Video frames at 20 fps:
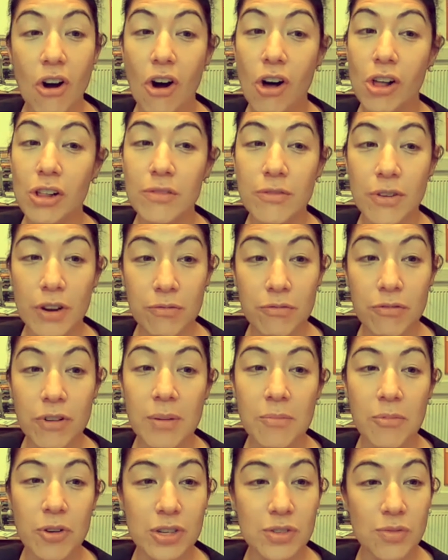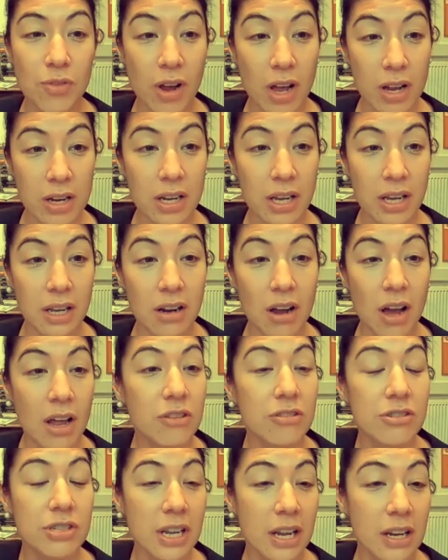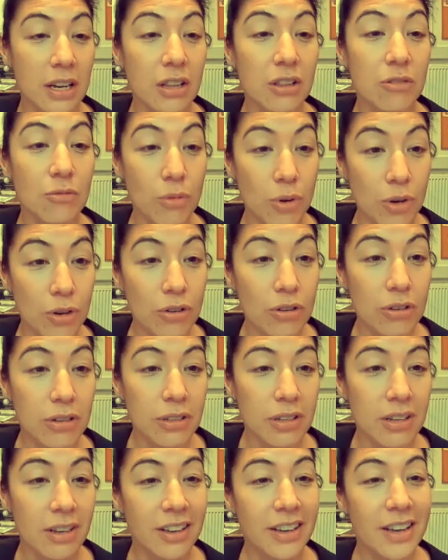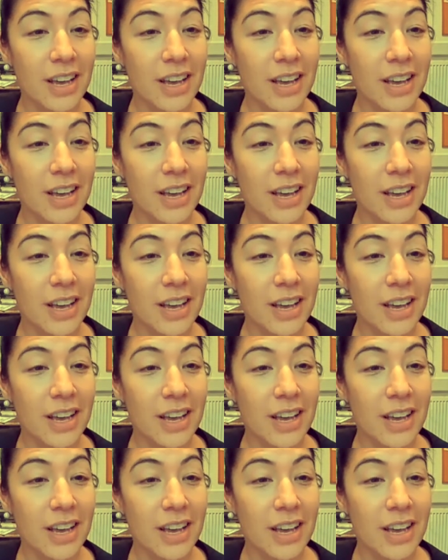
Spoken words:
all of our frameworks for understanding the world